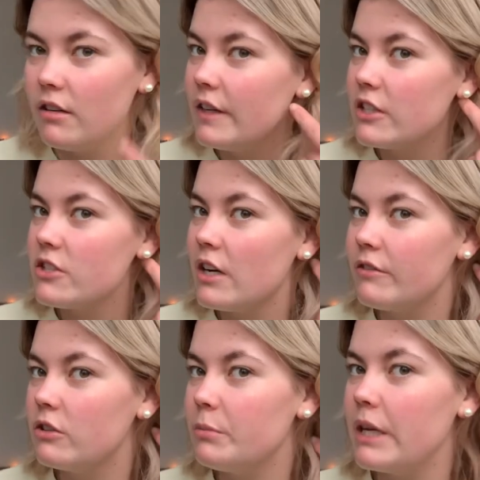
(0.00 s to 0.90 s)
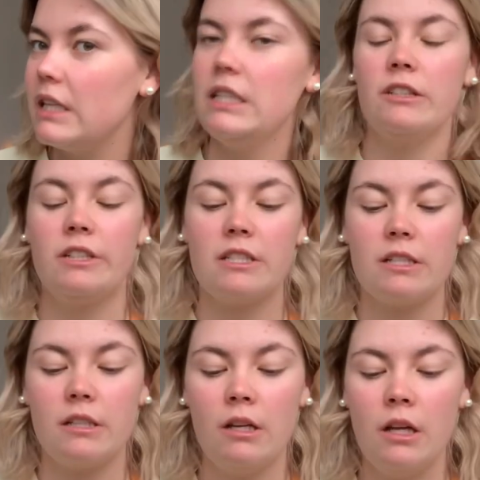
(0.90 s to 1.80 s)
I've got pearl earrings
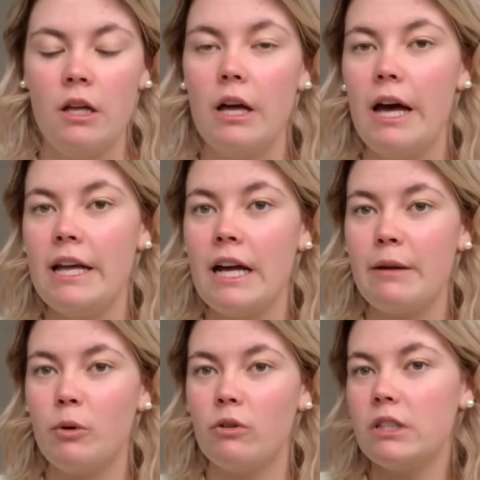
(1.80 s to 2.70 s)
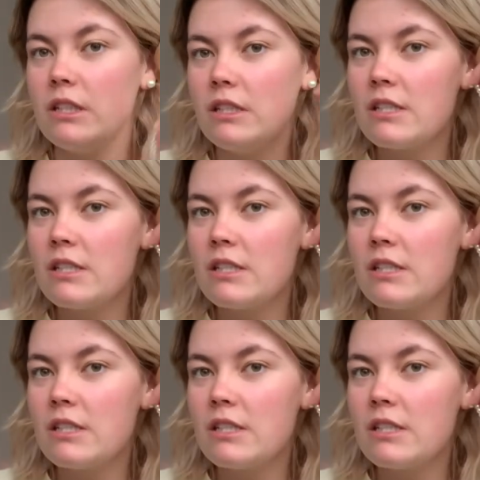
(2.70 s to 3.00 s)
in and I bought these.